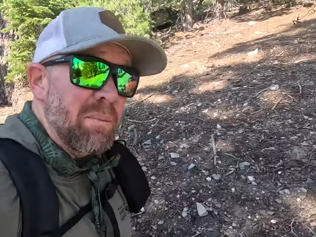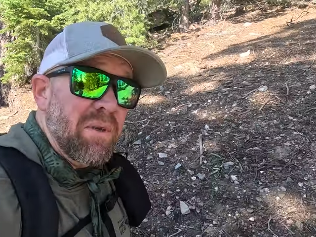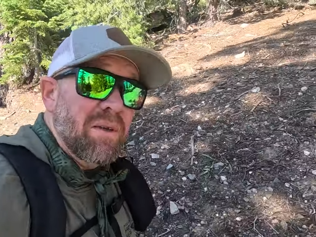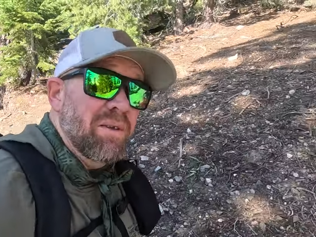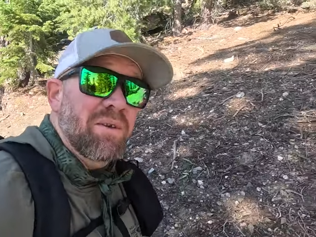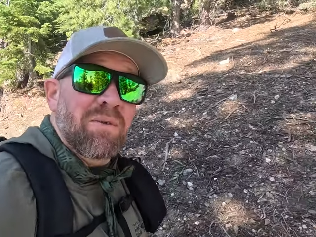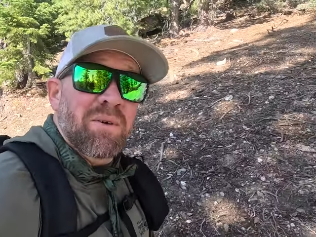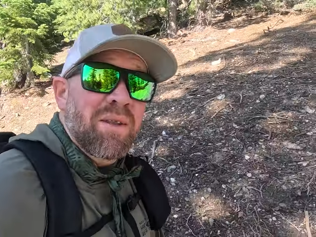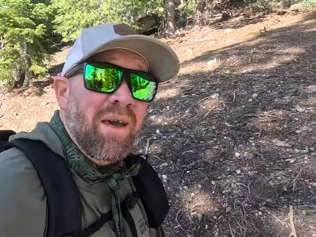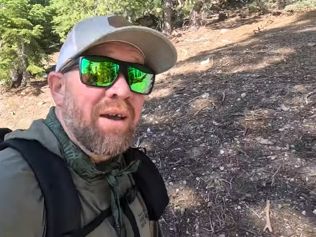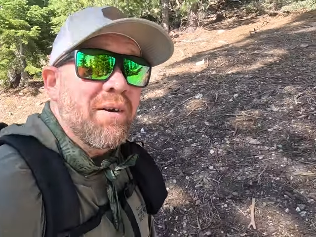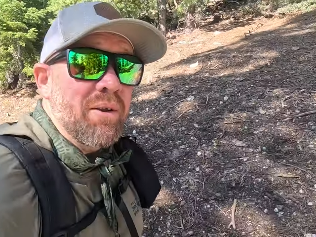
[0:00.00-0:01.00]
Beautiful
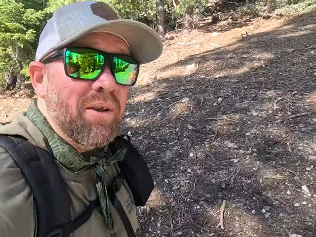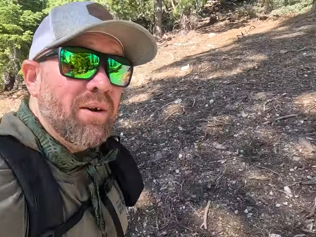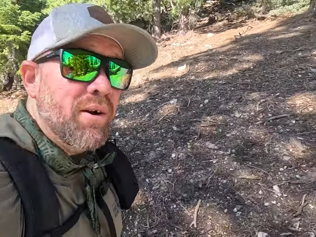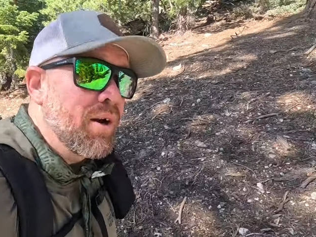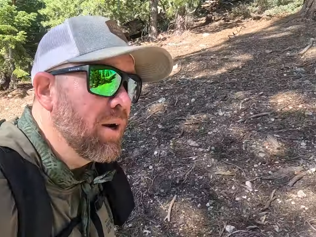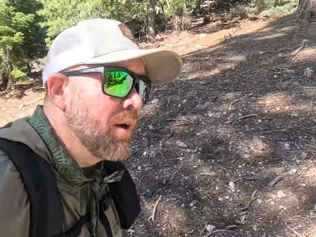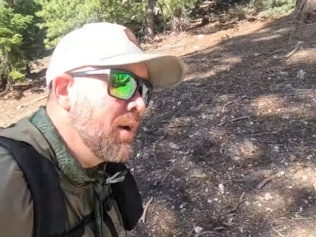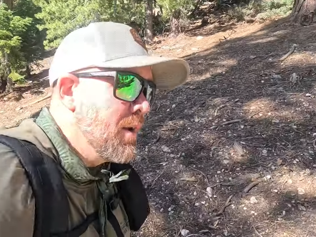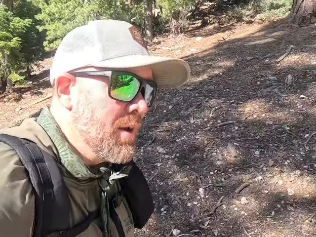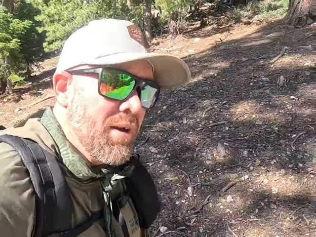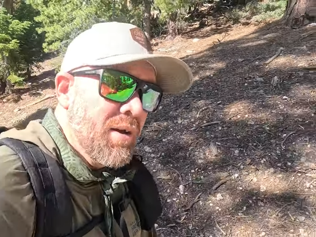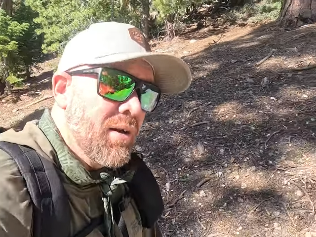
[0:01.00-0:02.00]
day out here
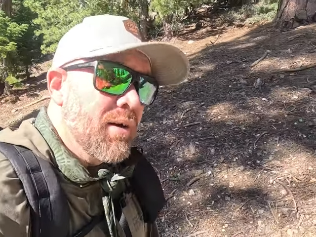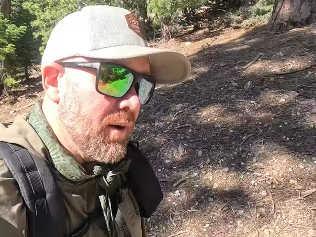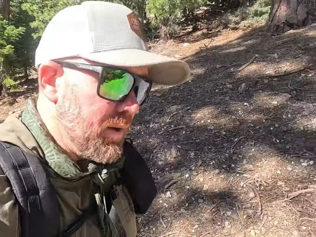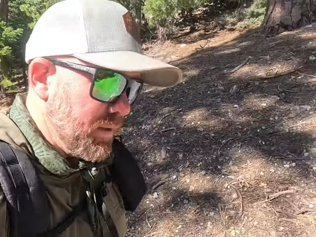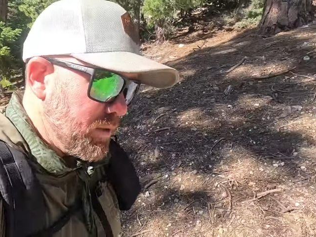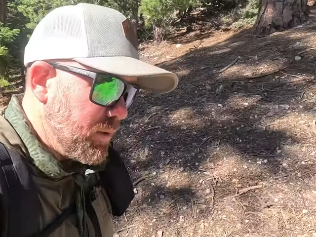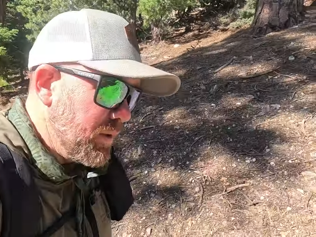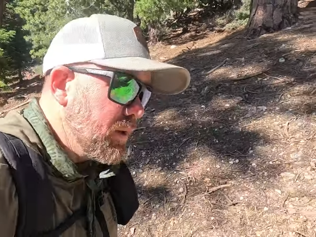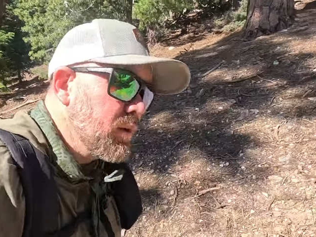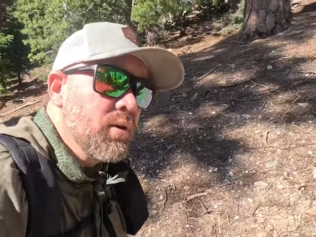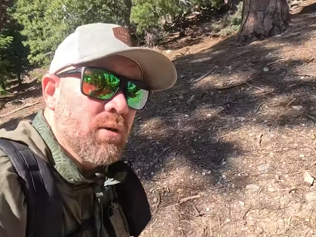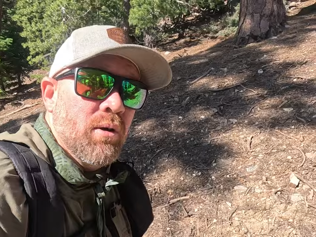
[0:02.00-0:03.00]
on the
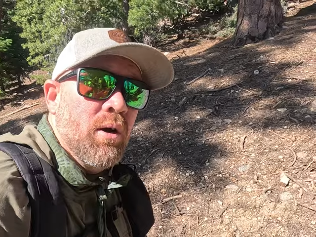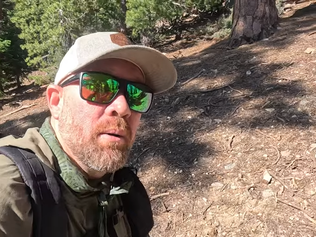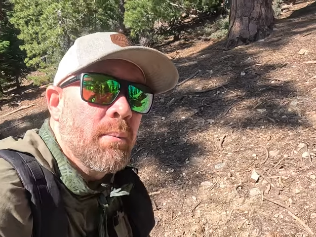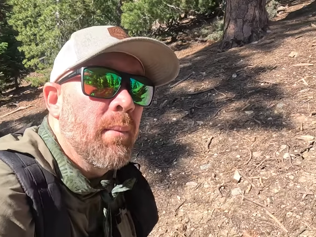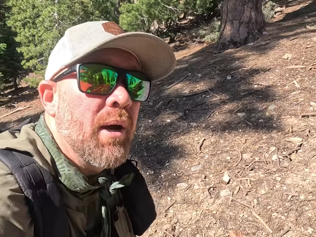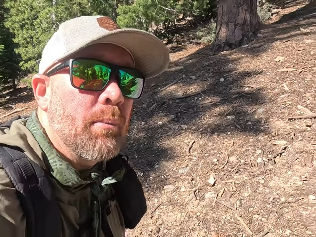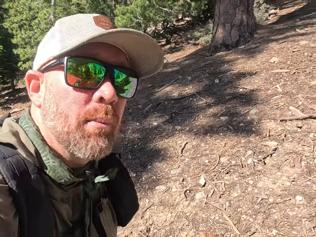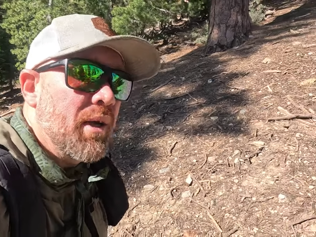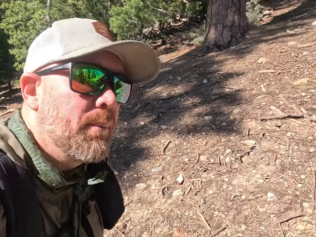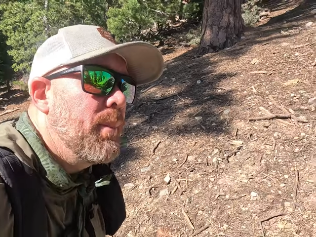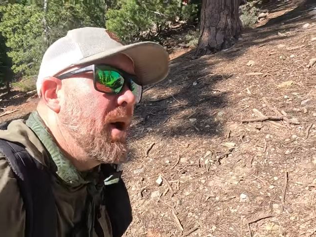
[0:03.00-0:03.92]
trail to Mount Baden